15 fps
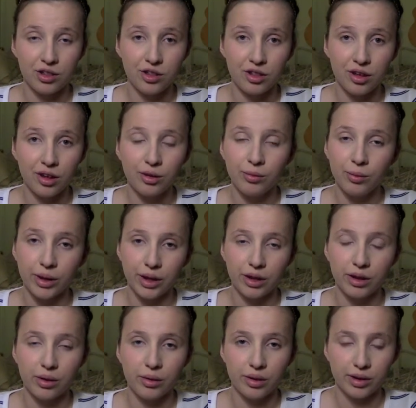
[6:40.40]
is done, we can
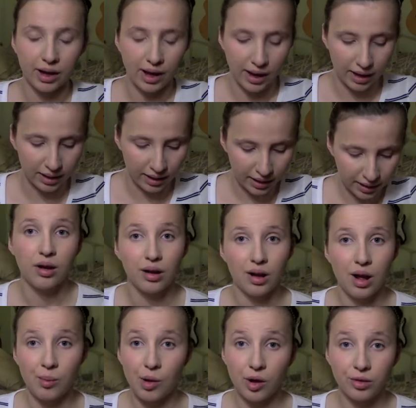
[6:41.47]
go into highlight.
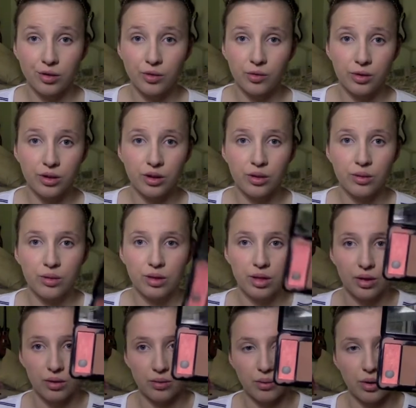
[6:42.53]
I'm also going to use
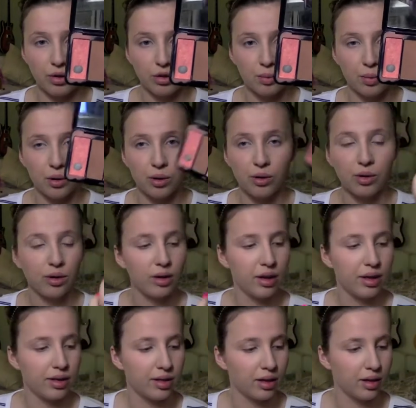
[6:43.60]
the Rose Pearl
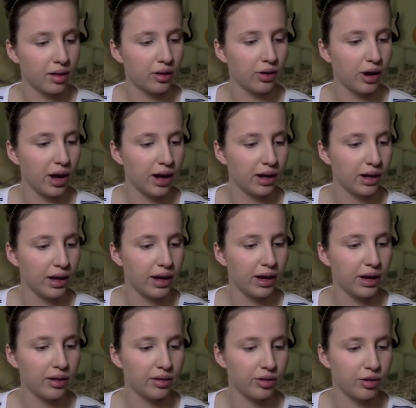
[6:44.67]
Estee Lauder
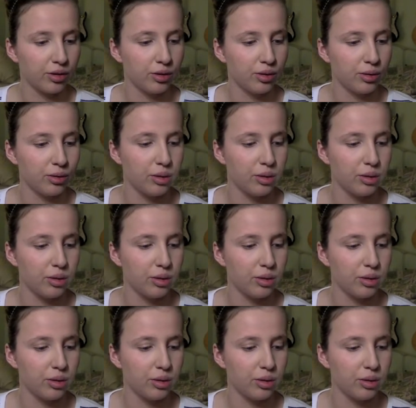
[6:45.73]
highlight to